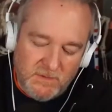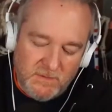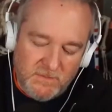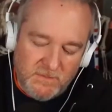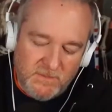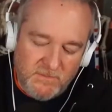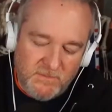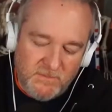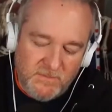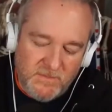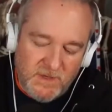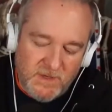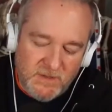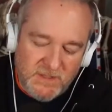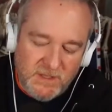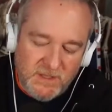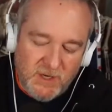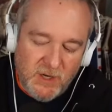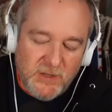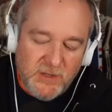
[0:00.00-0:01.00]
uh,
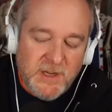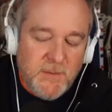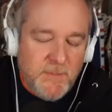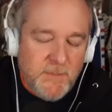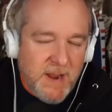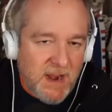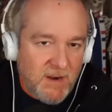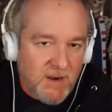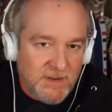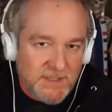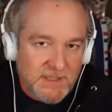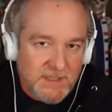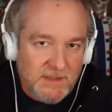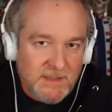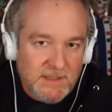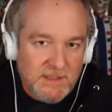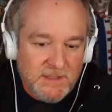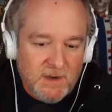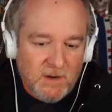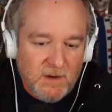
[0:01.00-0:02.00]
there's a good comparison
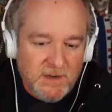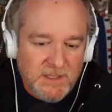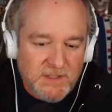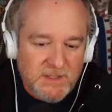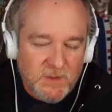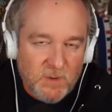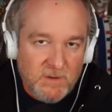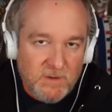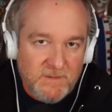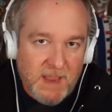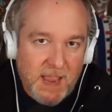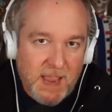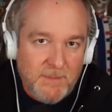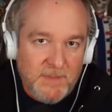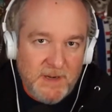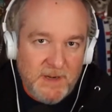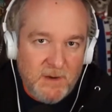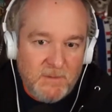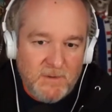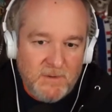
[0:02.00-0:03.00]
that's already sort of
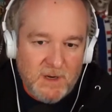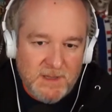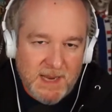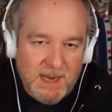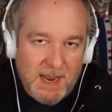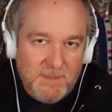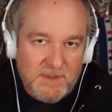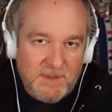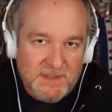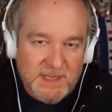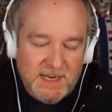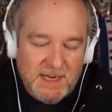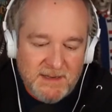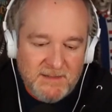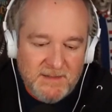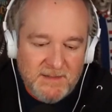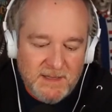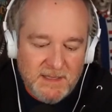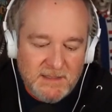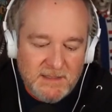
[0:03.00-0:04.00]
happening over on the Apple side
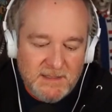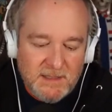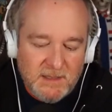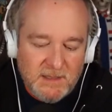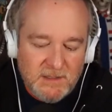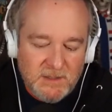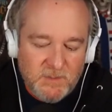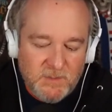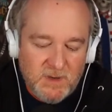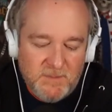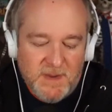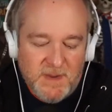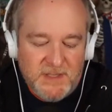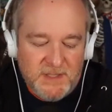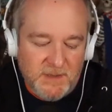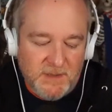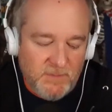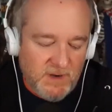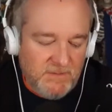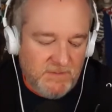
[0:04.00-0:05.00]
of things, and I just want to
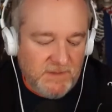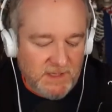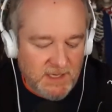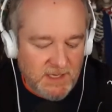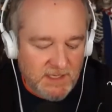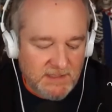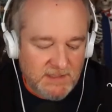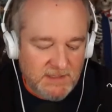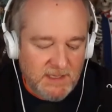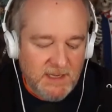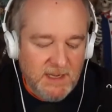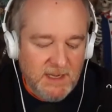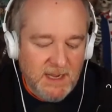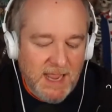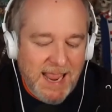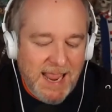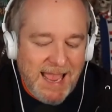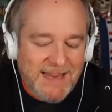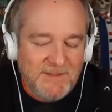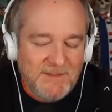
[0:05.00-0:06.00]
mention it briefly because
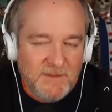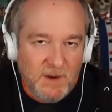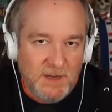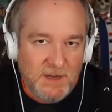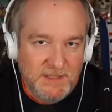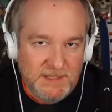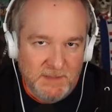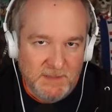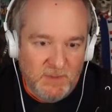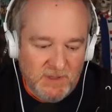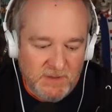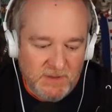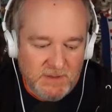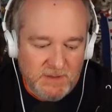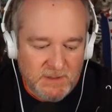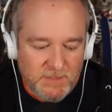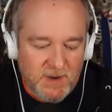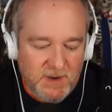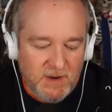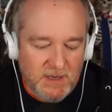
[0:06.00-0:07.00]
I had a very similar
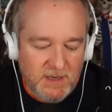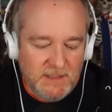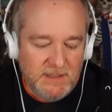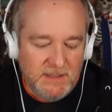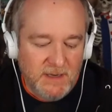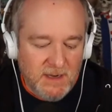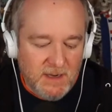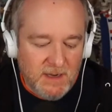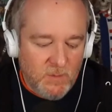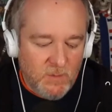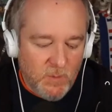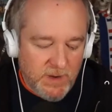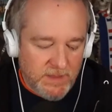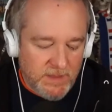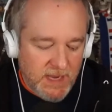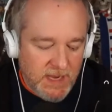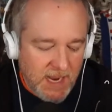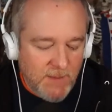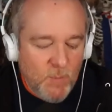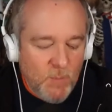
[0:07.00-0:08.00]
experience
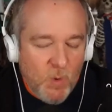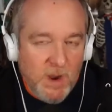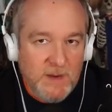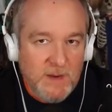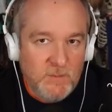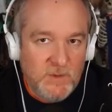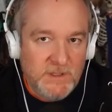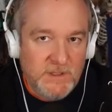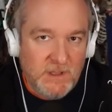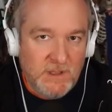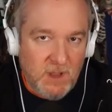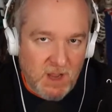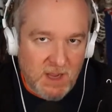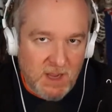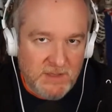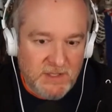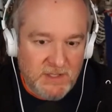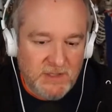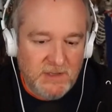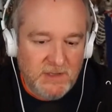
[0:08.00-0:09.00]
when the M1 was
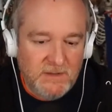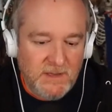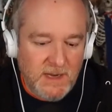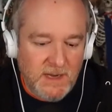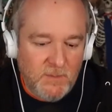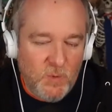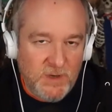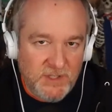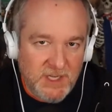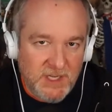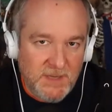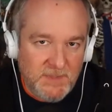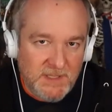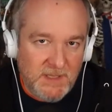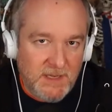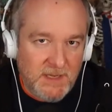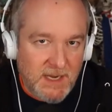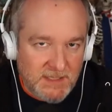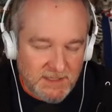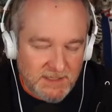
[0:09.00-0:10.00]
launched, the M1 chips
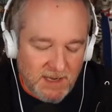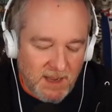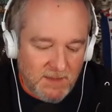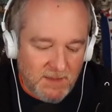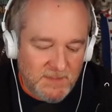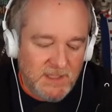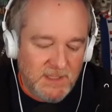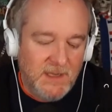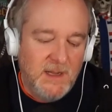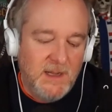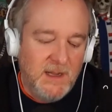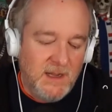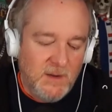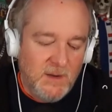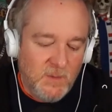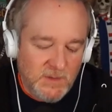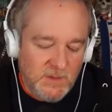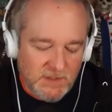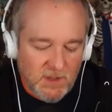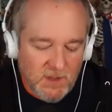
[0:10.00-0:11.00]
and the desktops
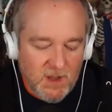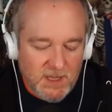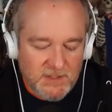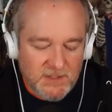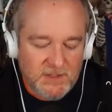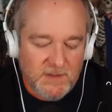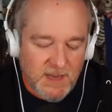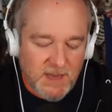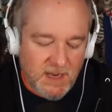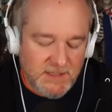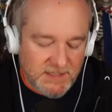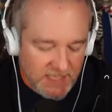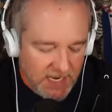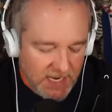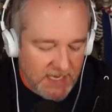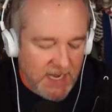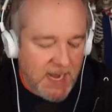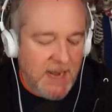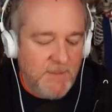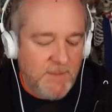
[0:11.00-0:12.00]
was launched, they
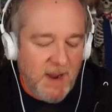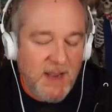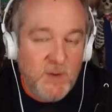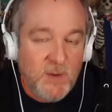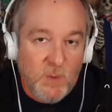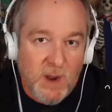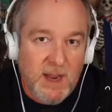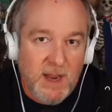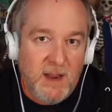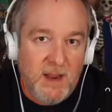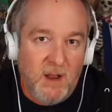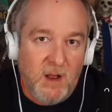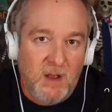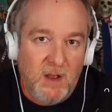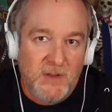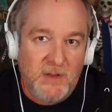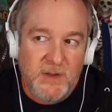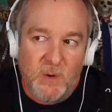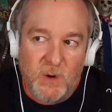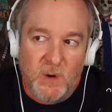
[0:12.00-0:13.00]
said, "Hey, by the way,
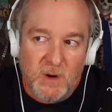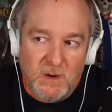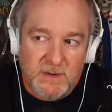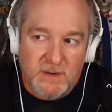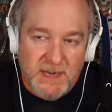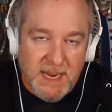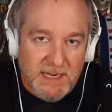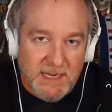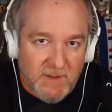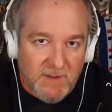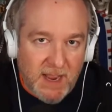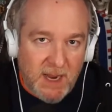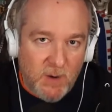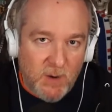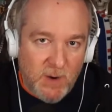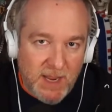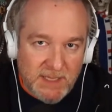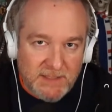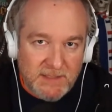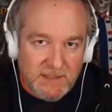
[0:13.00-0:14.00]
all your native
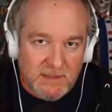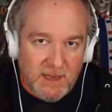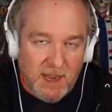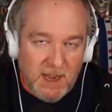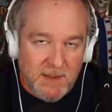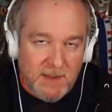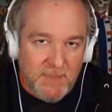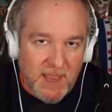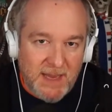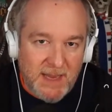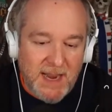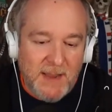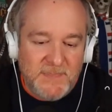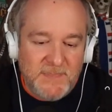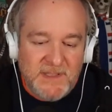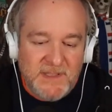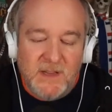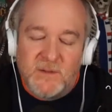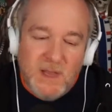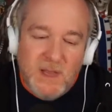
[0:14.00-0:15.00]
iOS and iPad
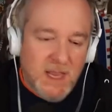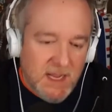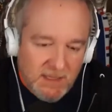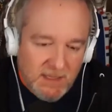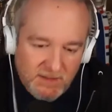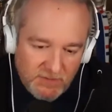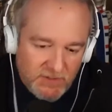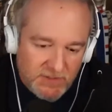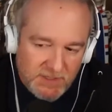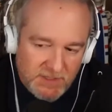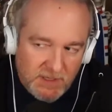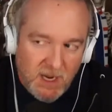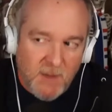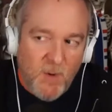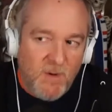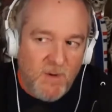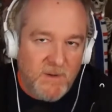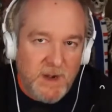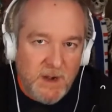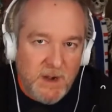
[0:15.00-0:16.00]
apps, they'll they'll just
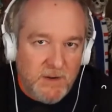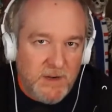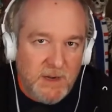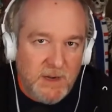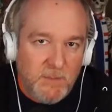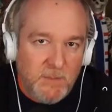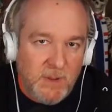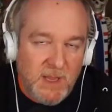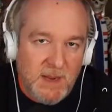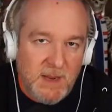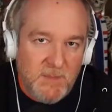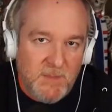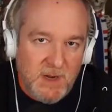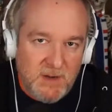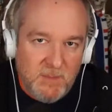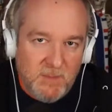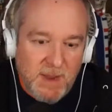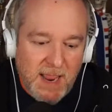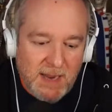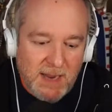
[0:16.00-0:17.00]
come over here and you can play them on
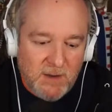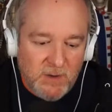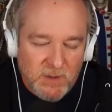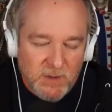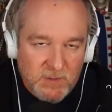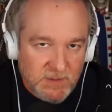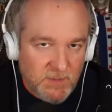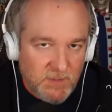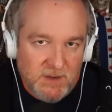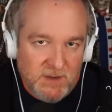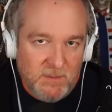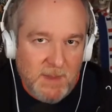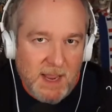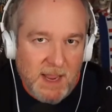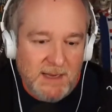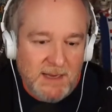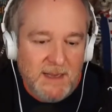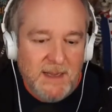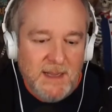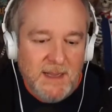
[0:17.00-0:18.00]
your Mac or use them on your
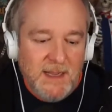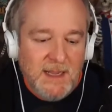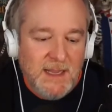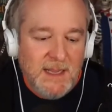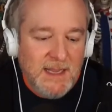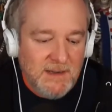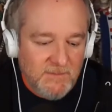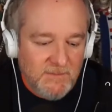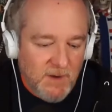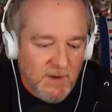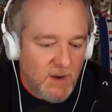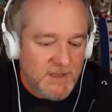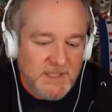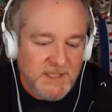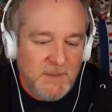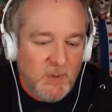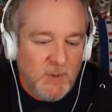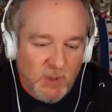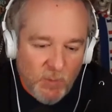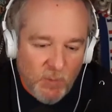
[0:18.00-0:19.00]
Mac." In a very
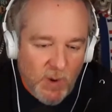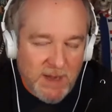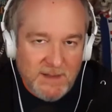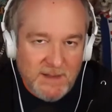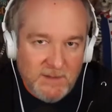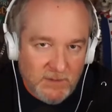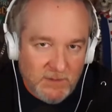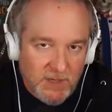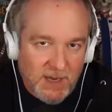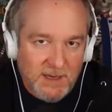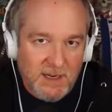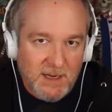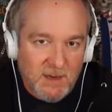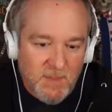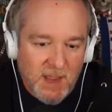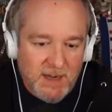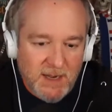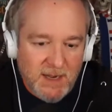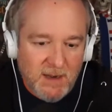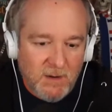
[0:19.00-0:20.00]
similar way that they're talking
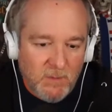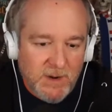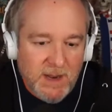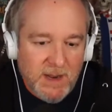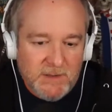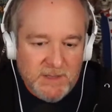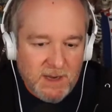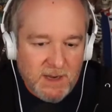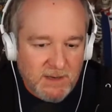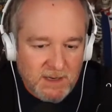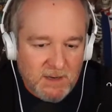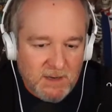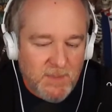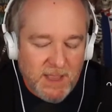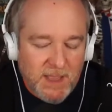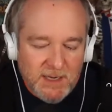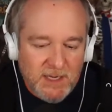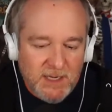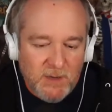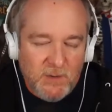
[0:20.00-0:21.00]
about here. We're now talking
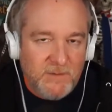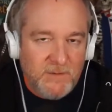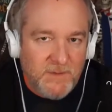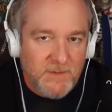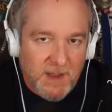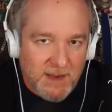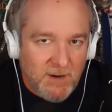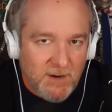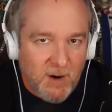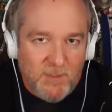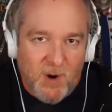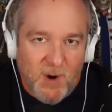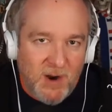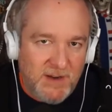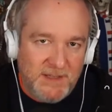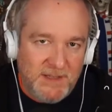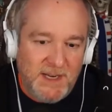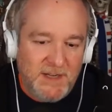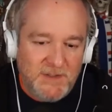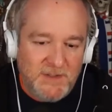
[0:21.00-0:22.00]
about a unified ARM
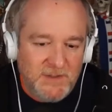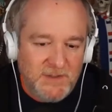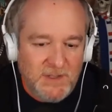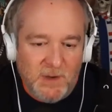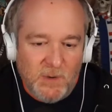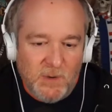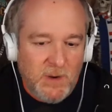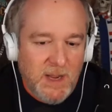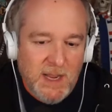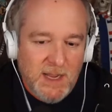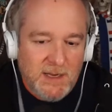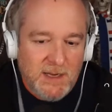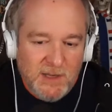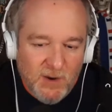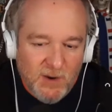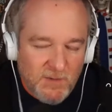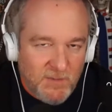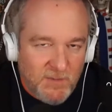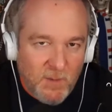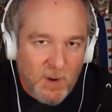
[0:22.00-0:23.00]
architecture, so
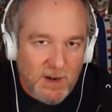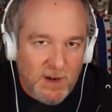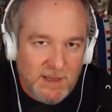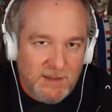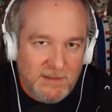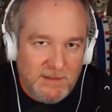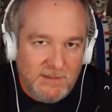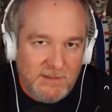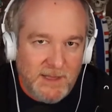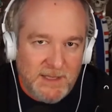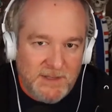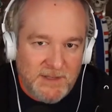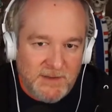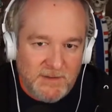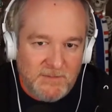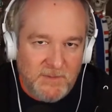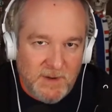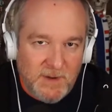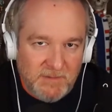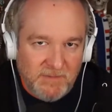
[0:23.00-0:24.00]
go for it, let
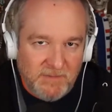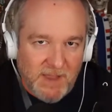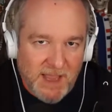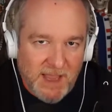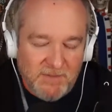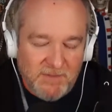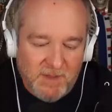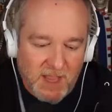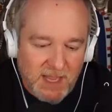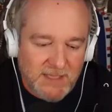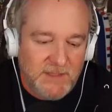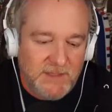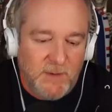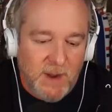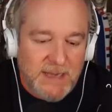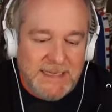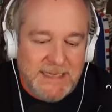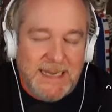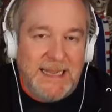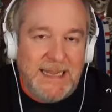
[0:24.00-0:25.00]
your freak flag fly.
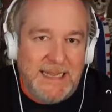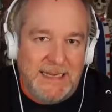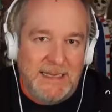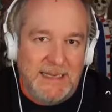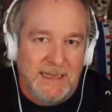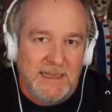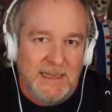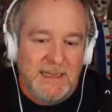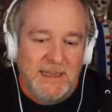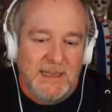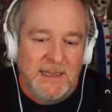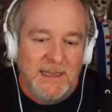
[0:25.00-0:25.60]
So I did,